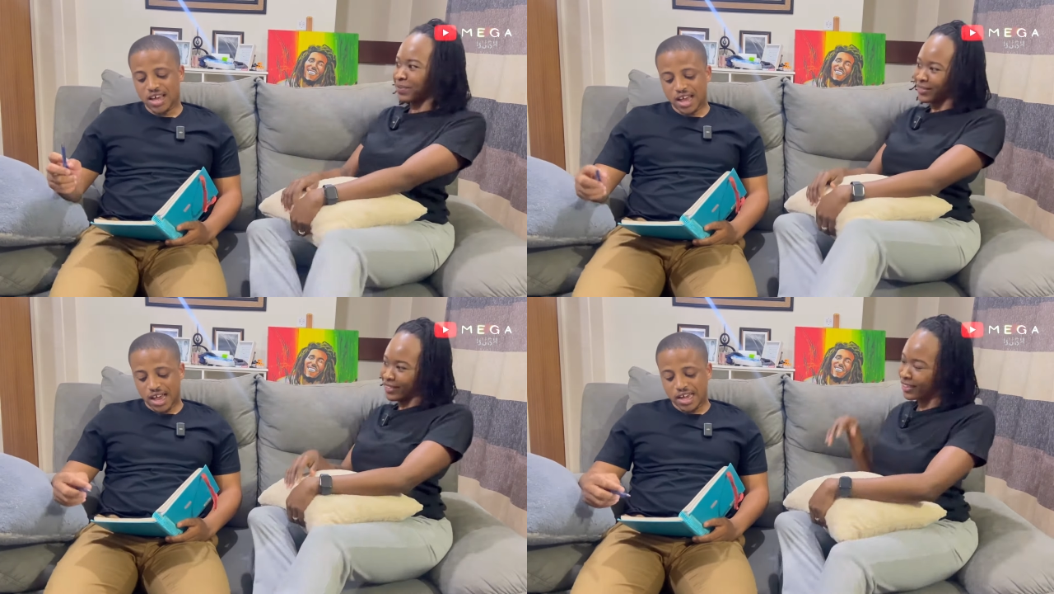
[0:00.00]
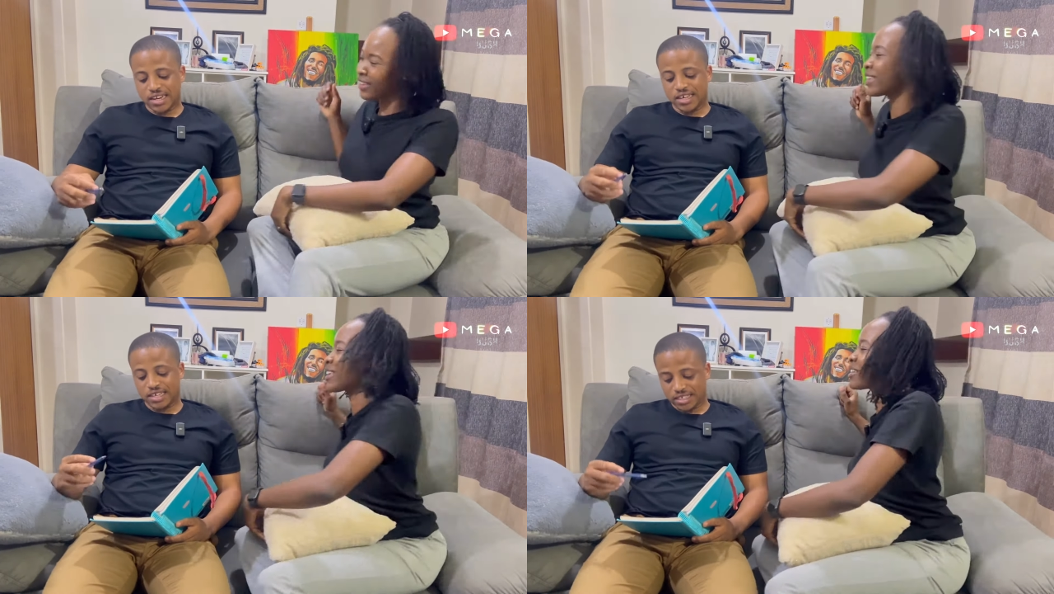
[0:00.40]
Speaker 1: under
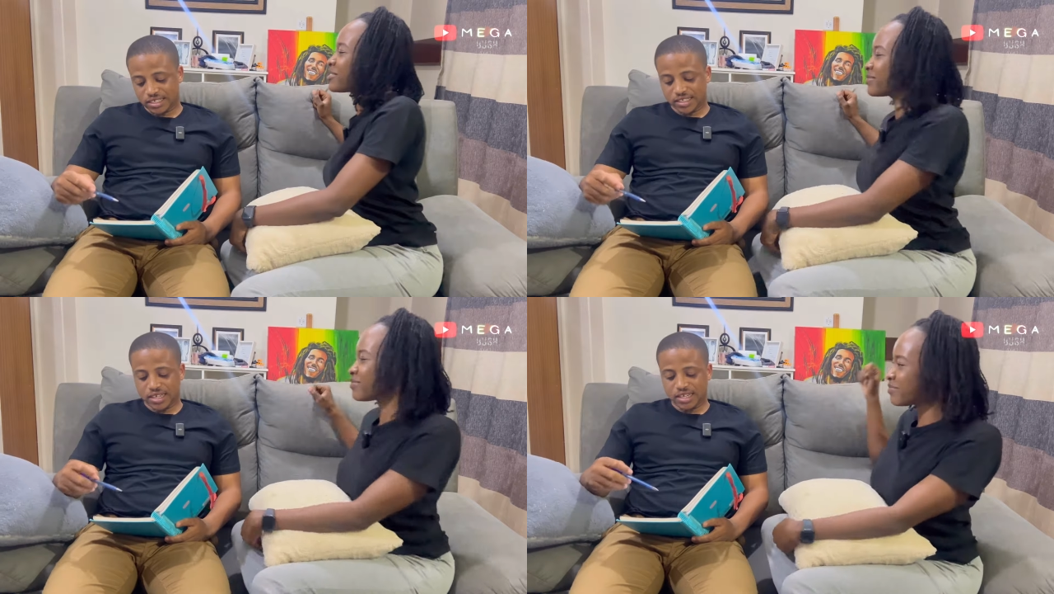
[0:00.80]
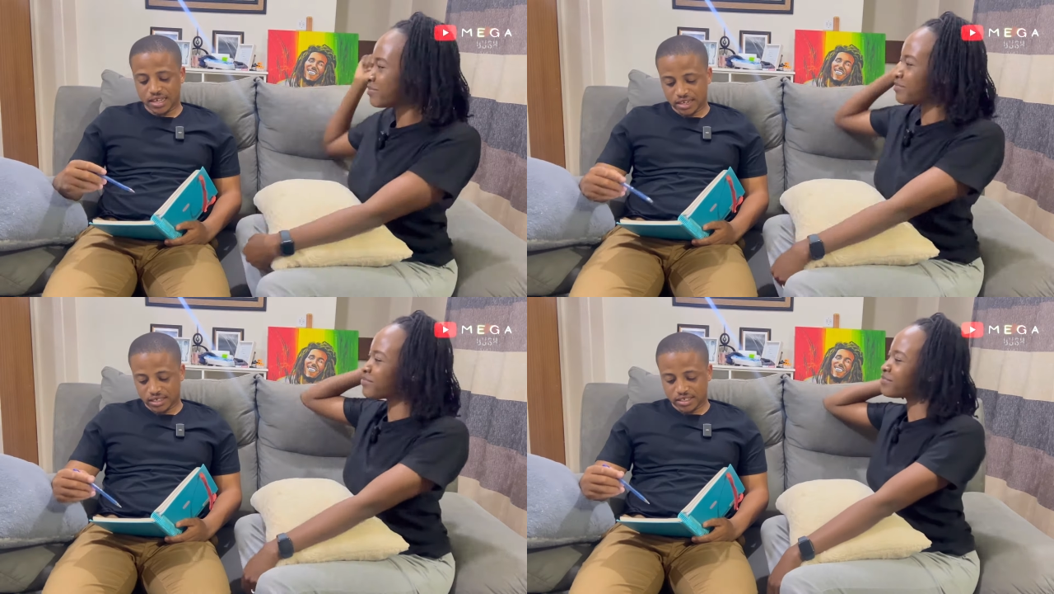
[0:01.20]
history and
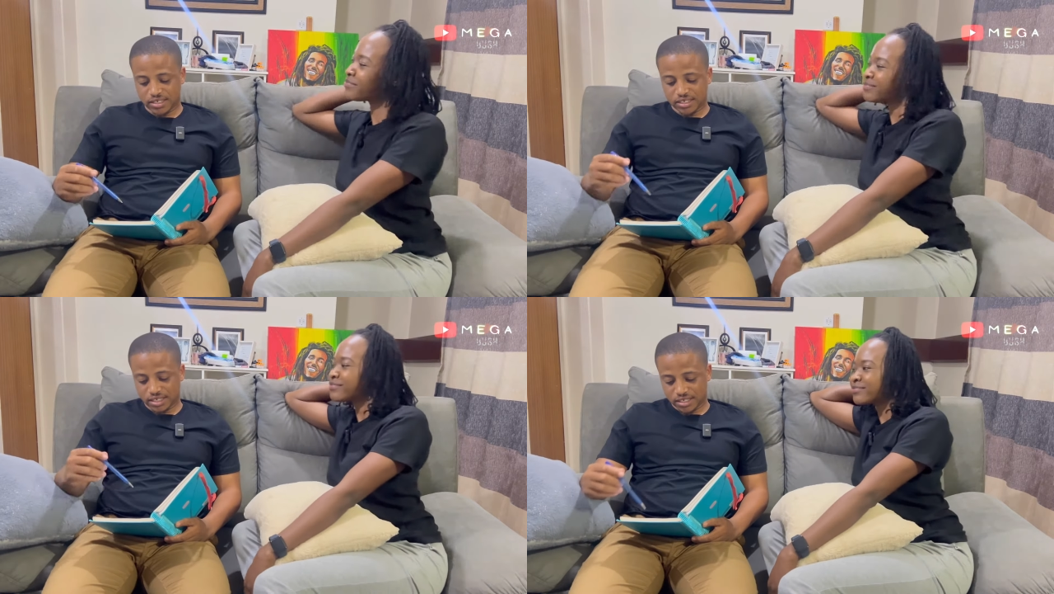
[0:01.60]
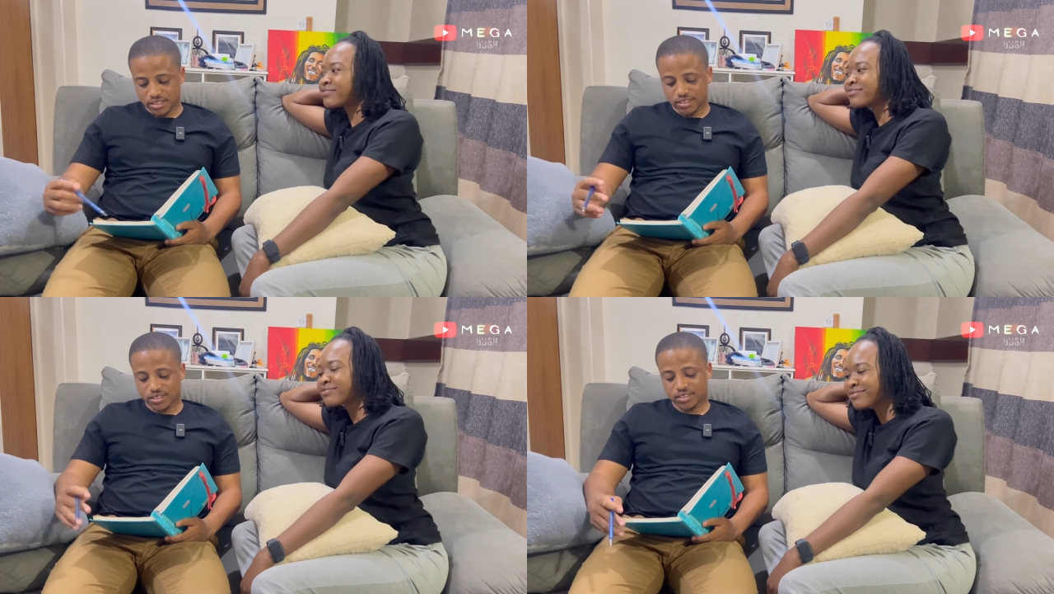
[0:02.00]
heritage
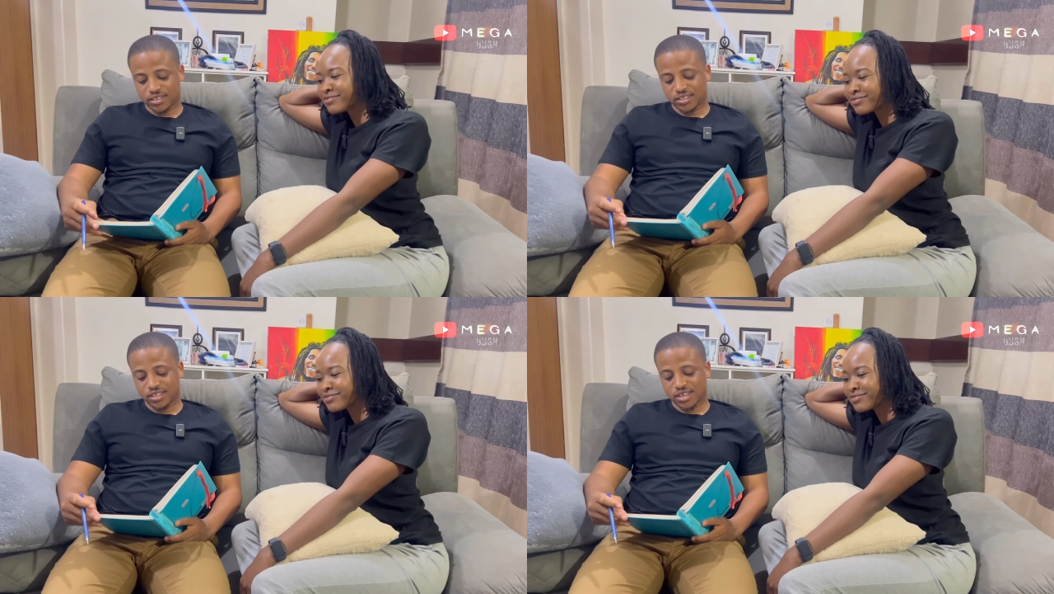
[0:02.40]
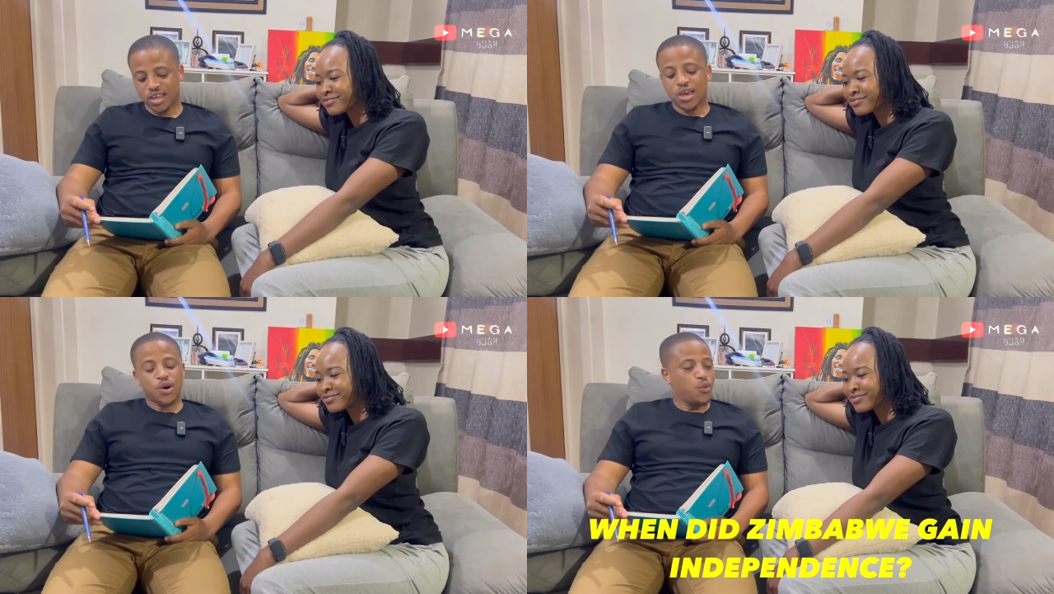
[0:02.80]
is
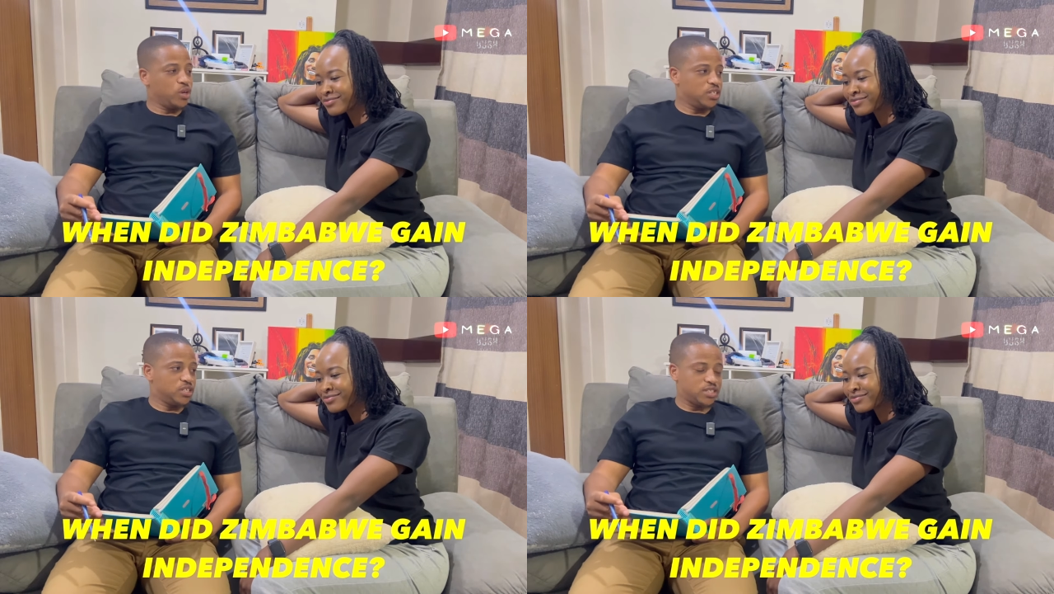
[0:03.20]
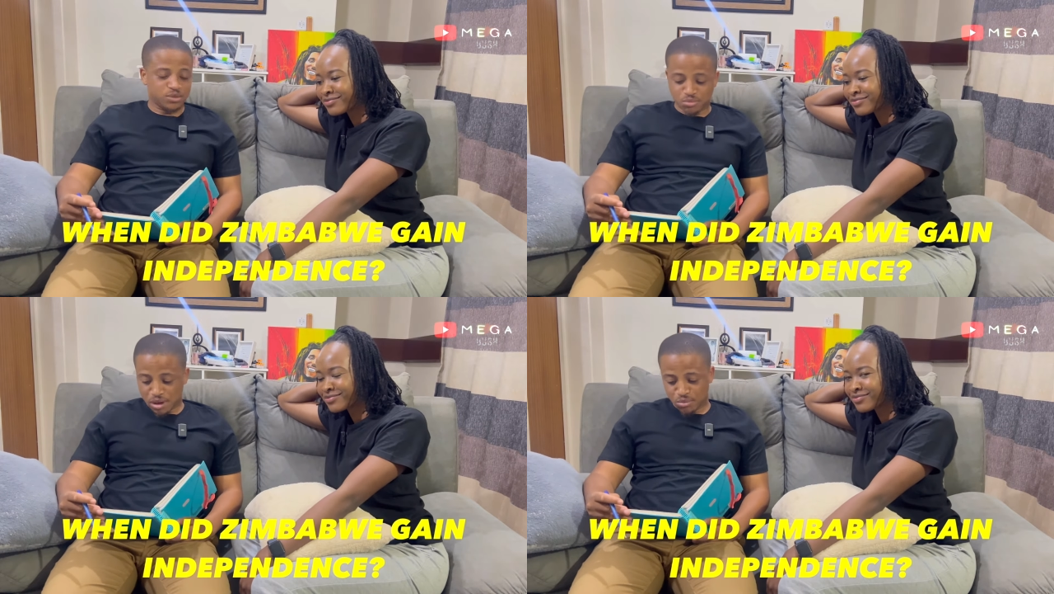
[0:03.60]
when did
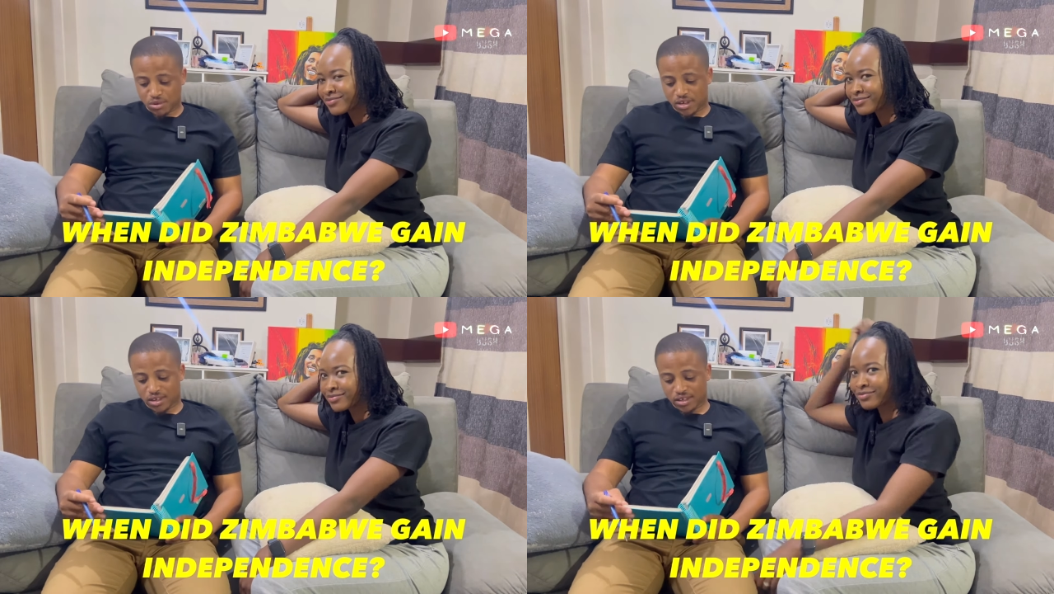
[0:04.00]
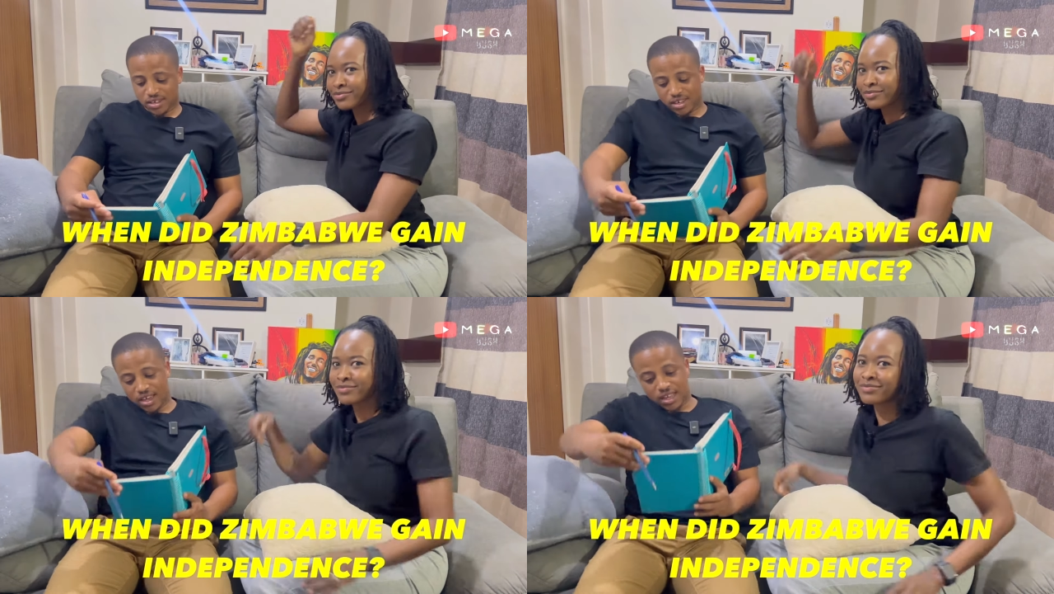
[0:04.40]
Zimbabwe
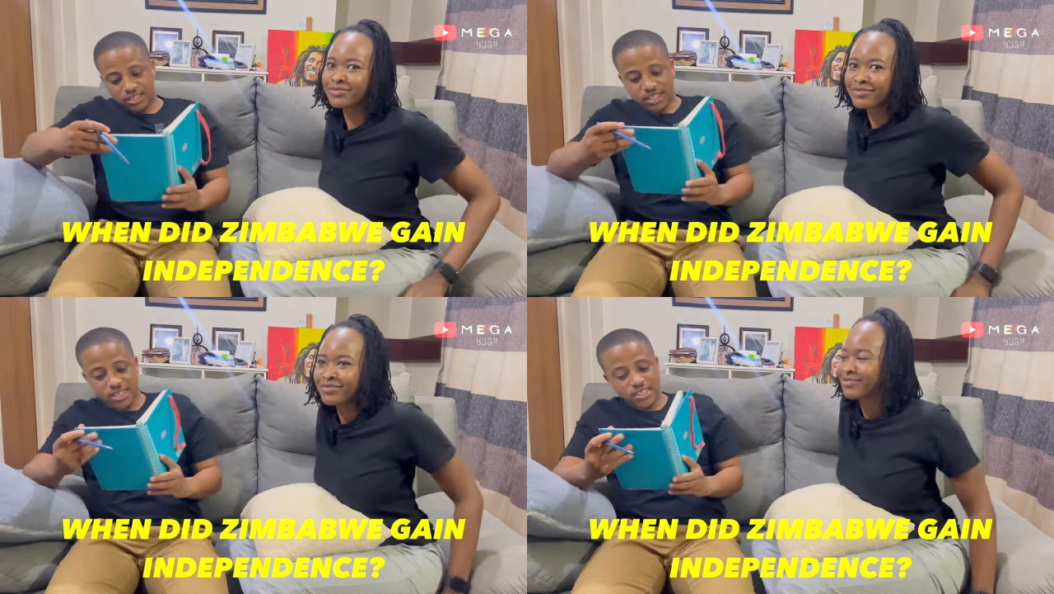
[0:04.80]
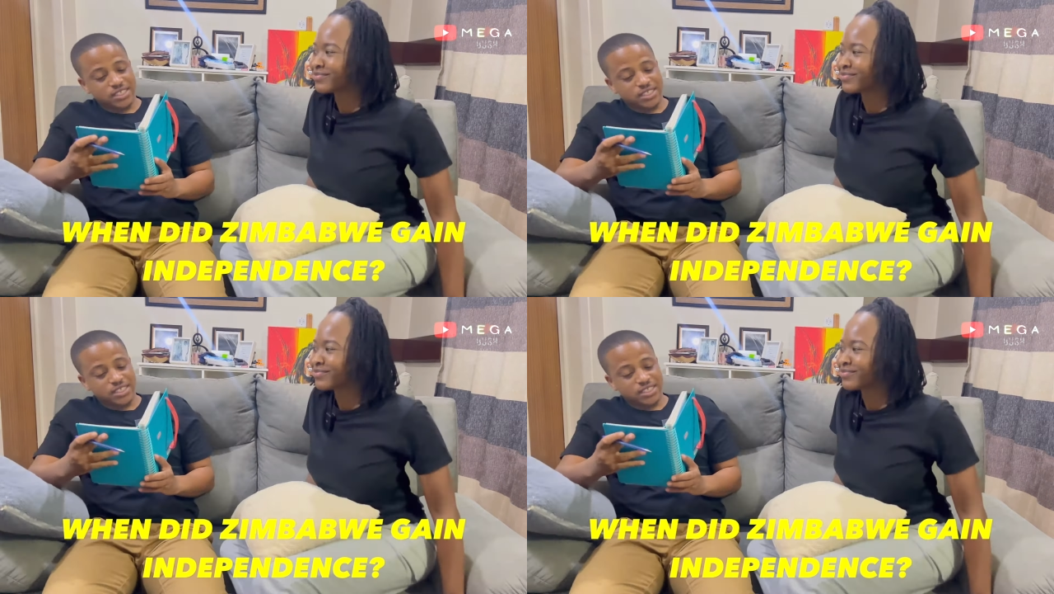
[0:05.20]
attain its